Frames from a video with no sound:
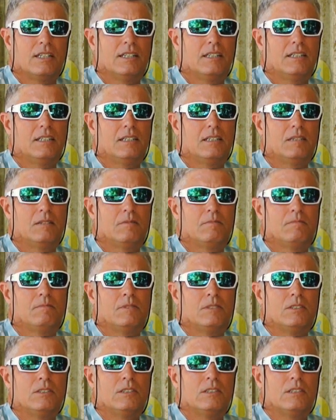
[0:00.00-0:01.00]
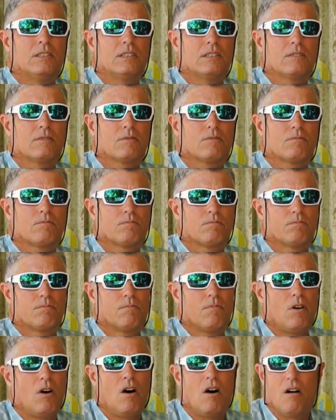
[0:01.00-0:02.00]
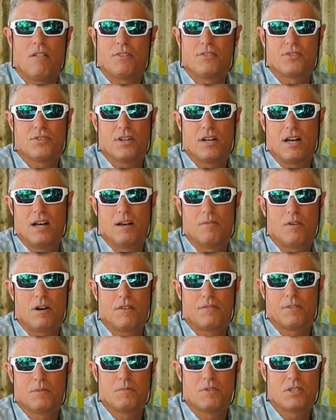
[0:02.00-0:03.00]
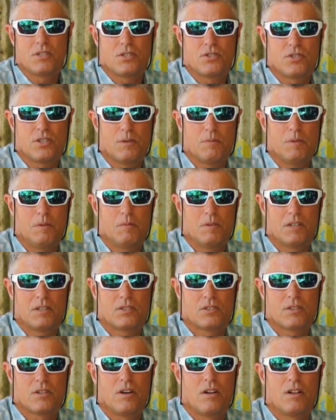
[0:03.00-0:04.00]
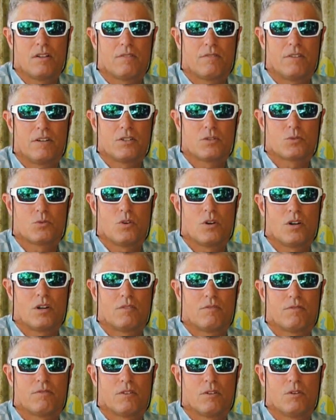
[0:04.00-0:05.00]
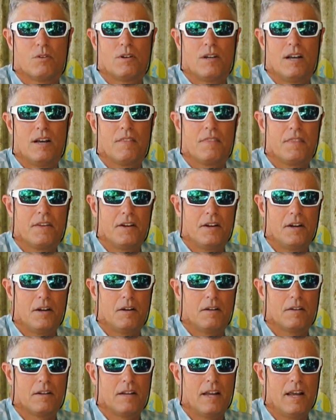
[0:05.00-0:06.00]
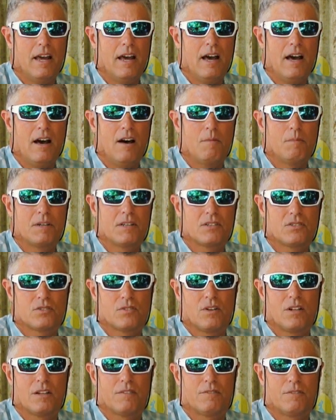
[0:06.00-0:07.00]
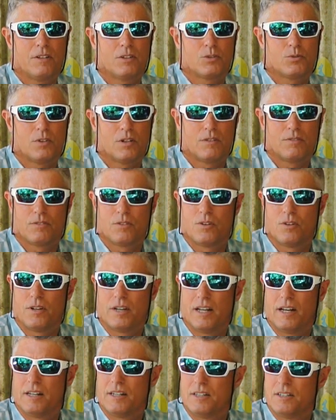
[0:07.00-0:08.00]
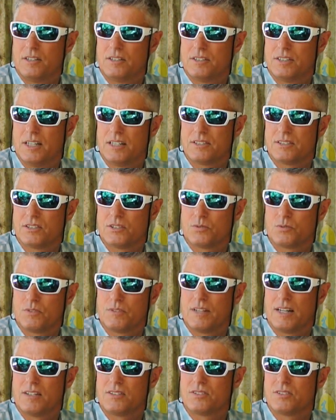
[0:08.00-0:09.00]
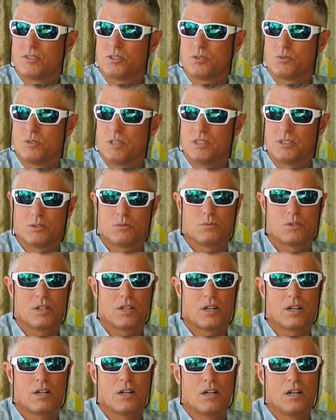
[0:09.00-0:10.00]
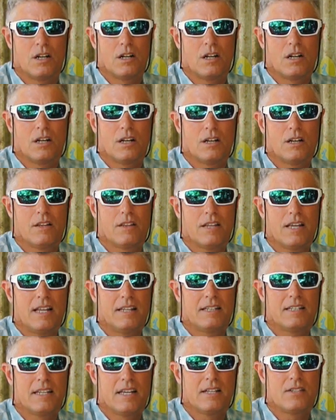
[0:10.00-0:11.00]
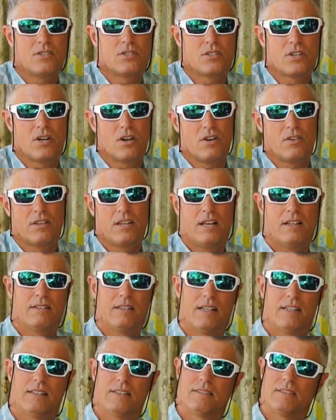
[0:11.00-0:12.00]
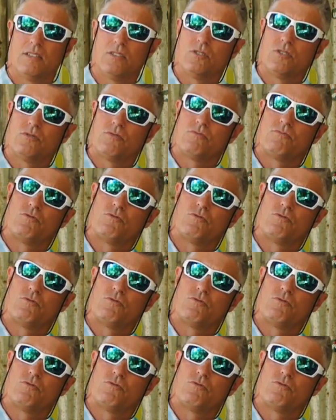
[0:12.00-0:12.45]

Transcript: all the time off the Mississippi because of all the fresh water flowing out there. Now, because of all the fresh water flowing out here in Texas, we've got a situation where that dead zone, that little